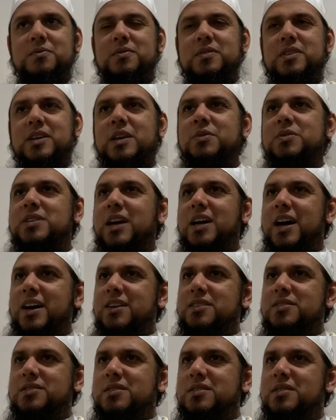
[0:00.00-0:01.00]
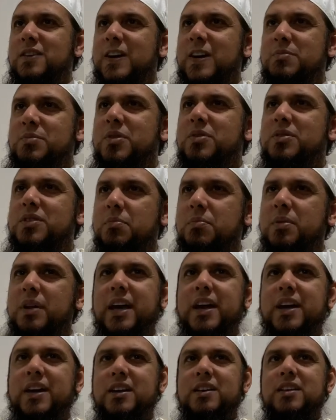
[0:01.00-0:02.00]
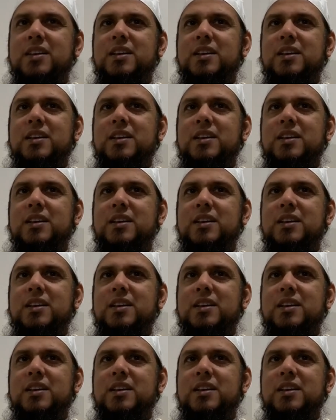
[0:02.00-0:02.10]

He was asked about the plague,